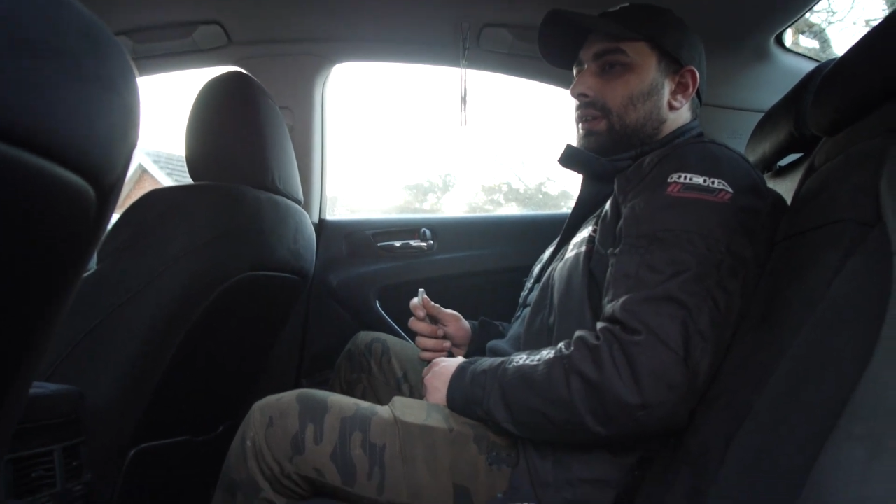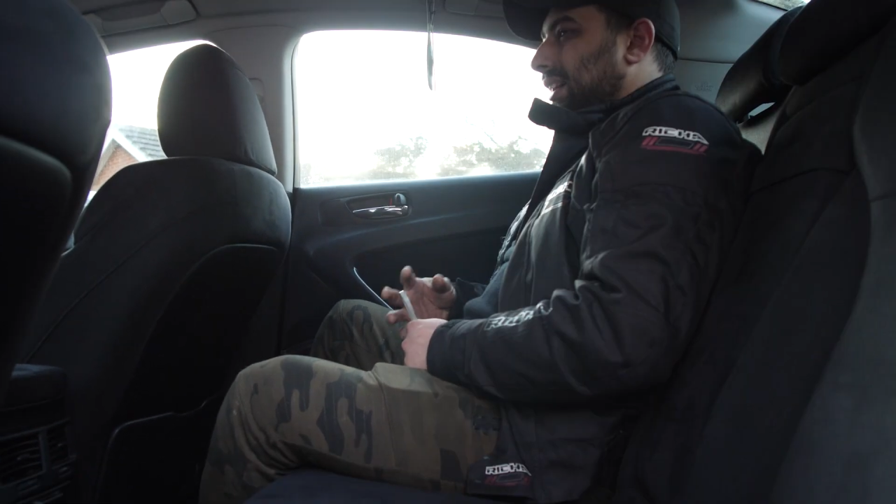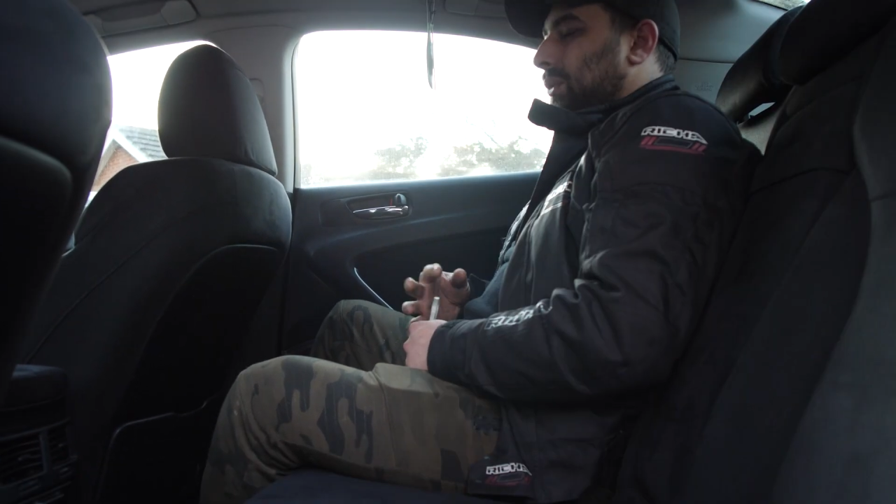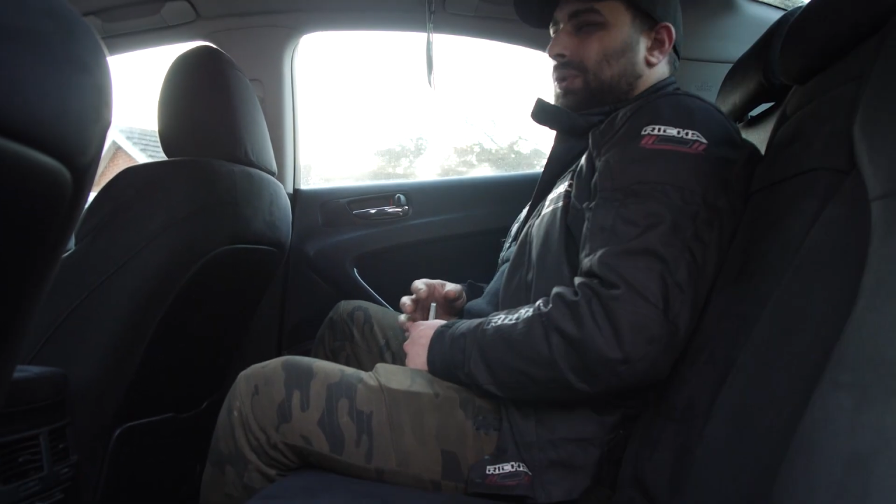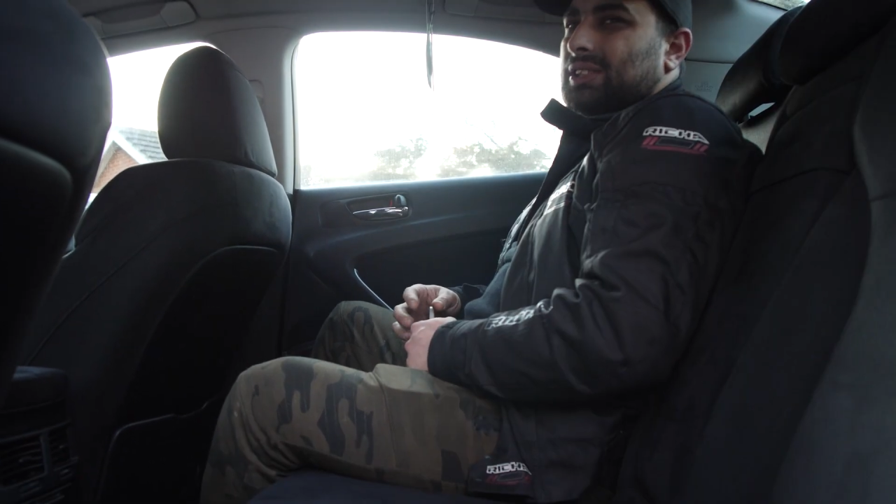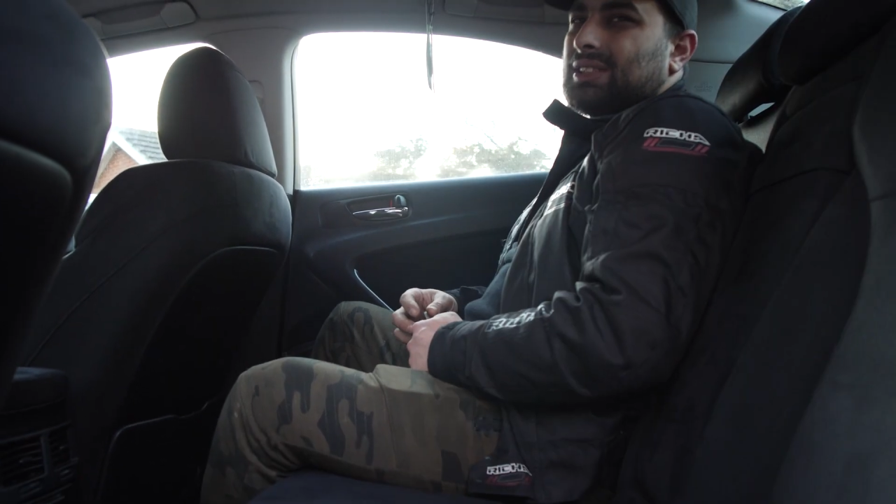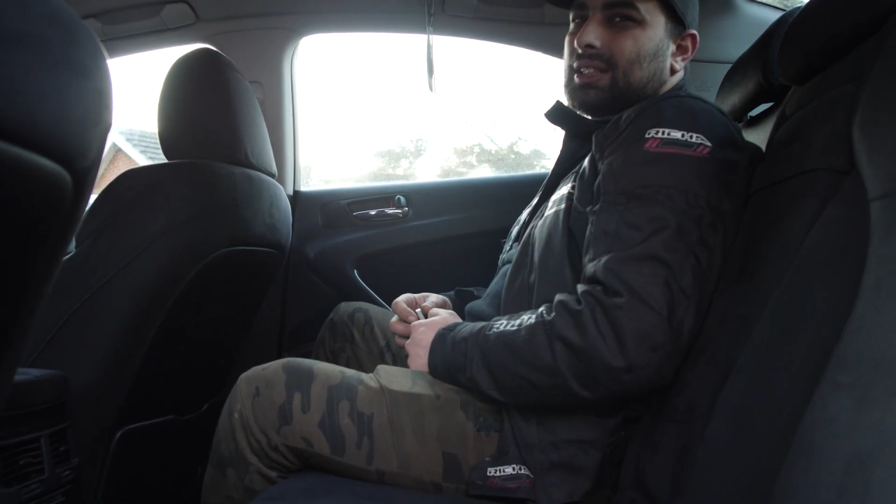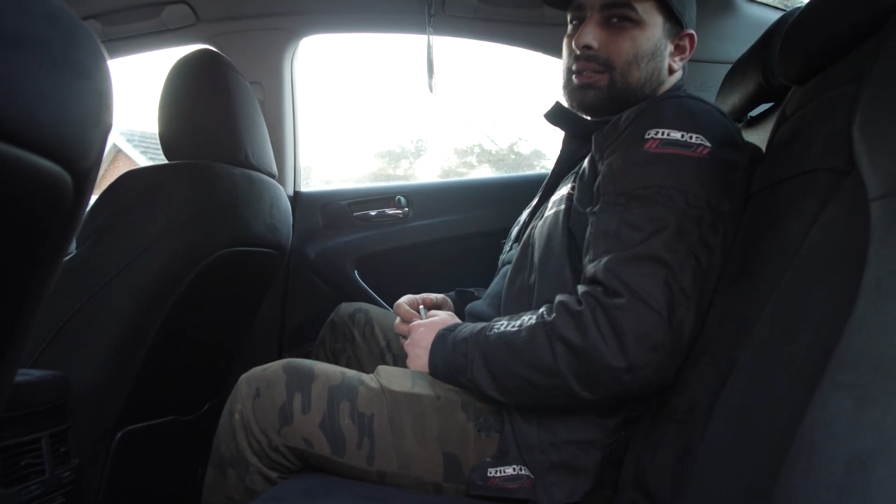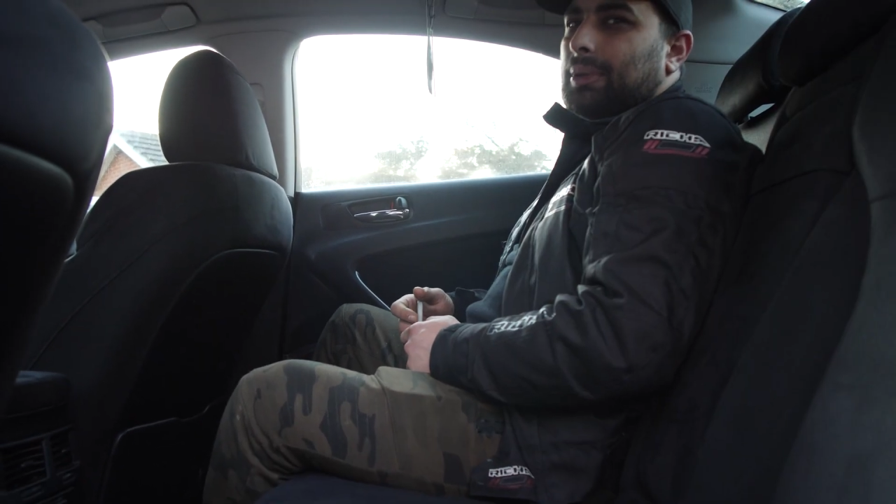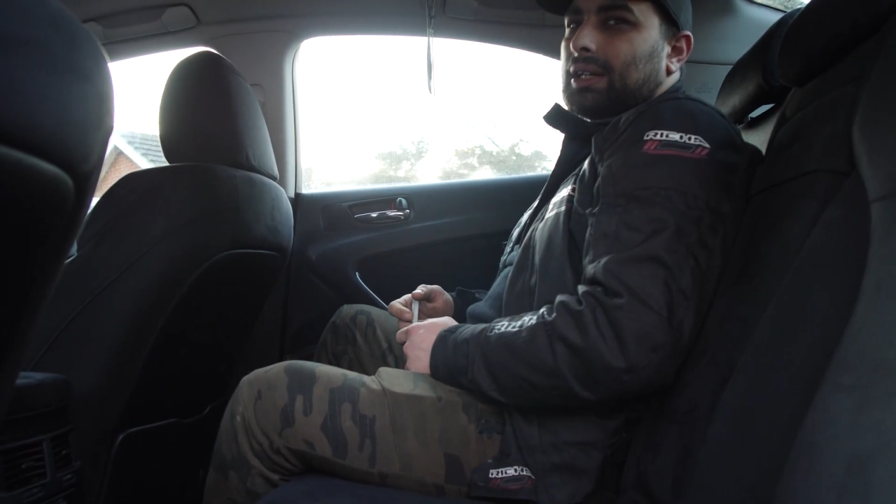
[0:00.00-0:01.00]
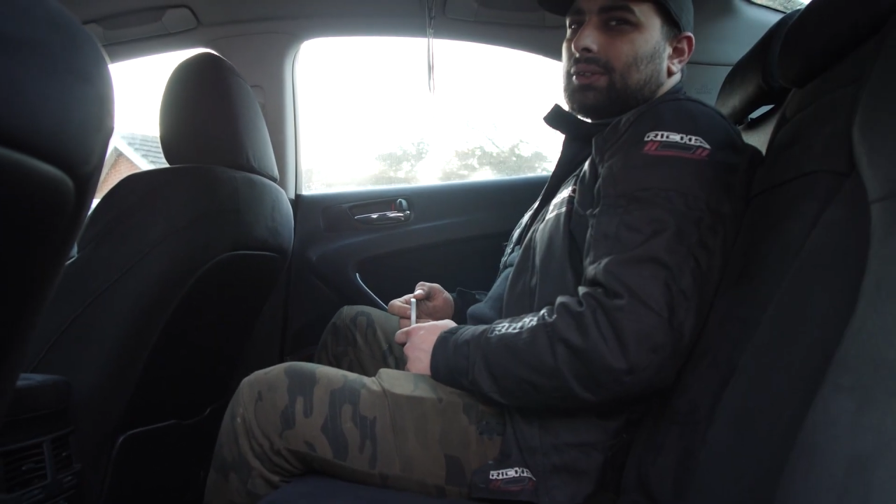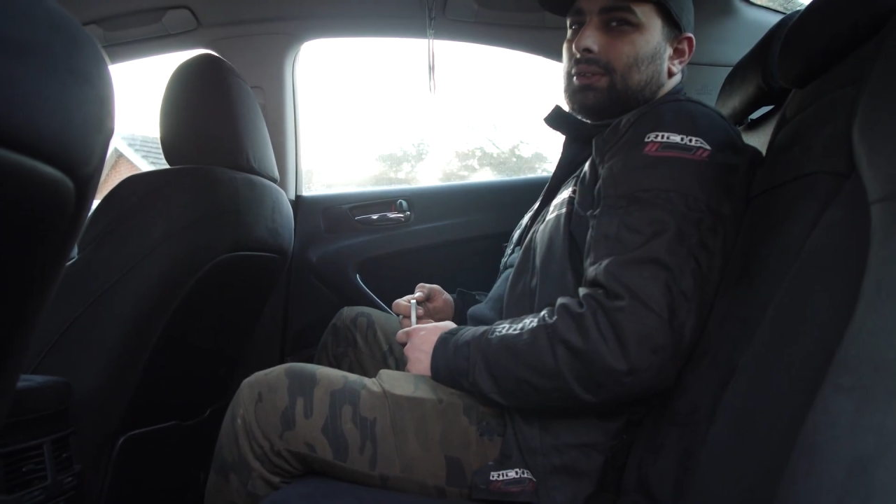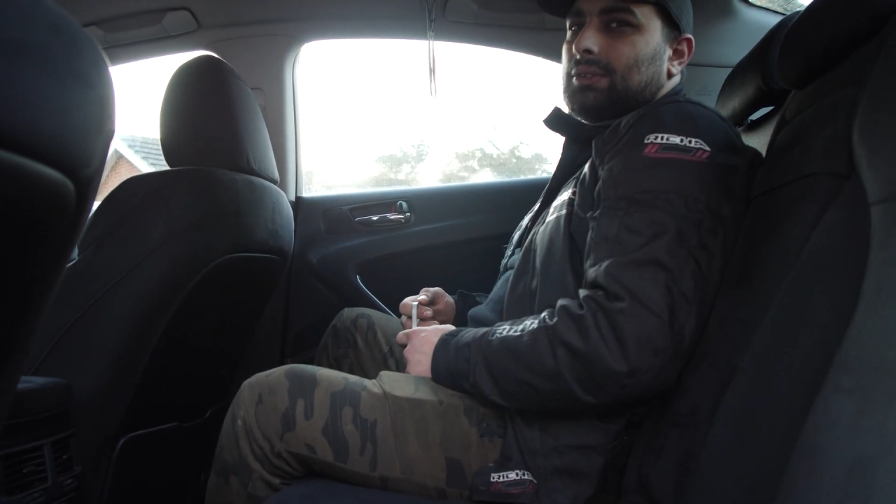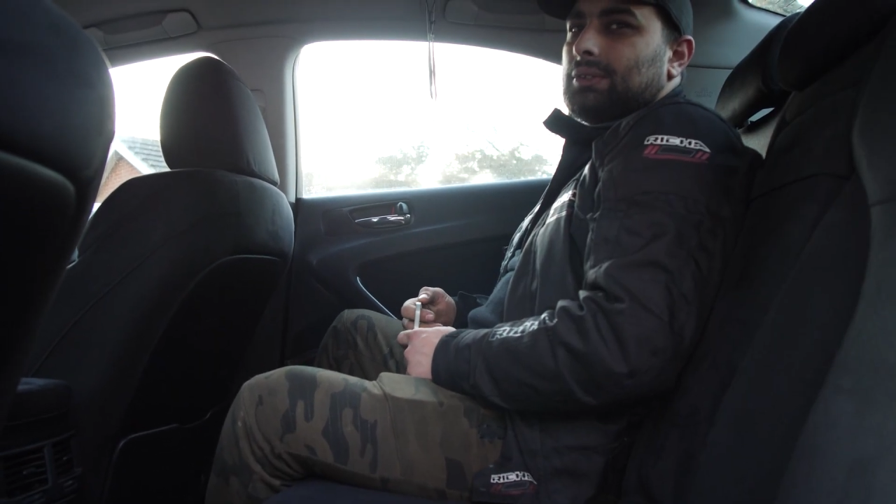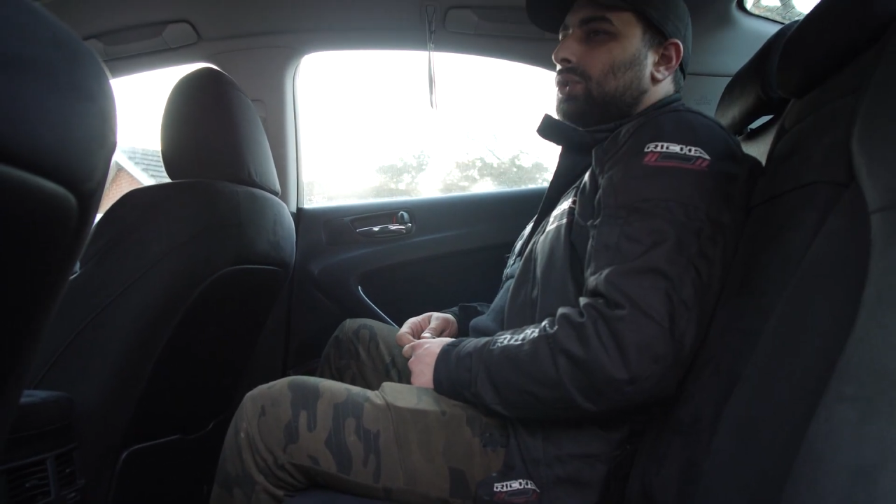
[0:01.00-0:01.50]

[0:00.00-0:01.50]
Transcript: I wouldn't say at the back though,